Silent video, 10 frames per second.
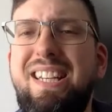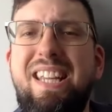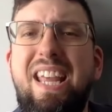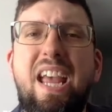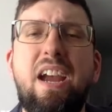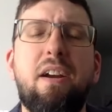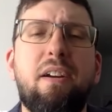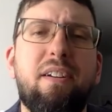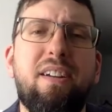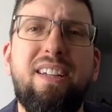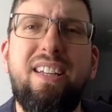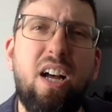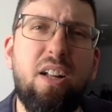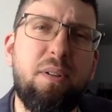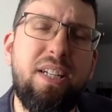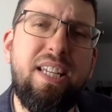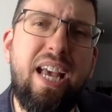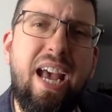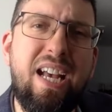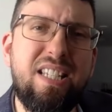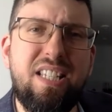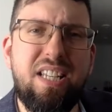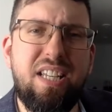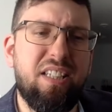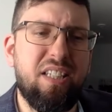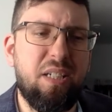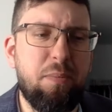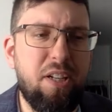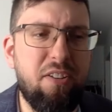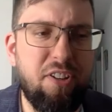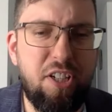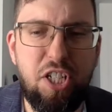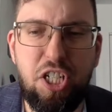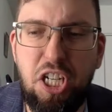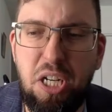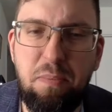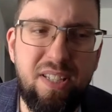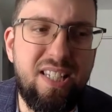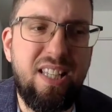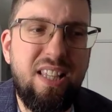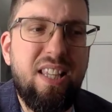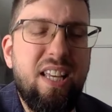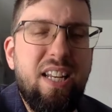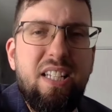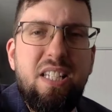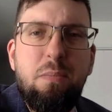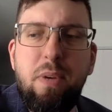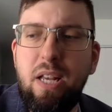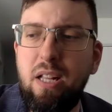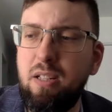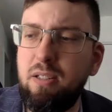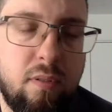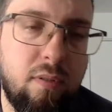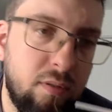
in the air, already has a little bit of a cheap synthetic smell.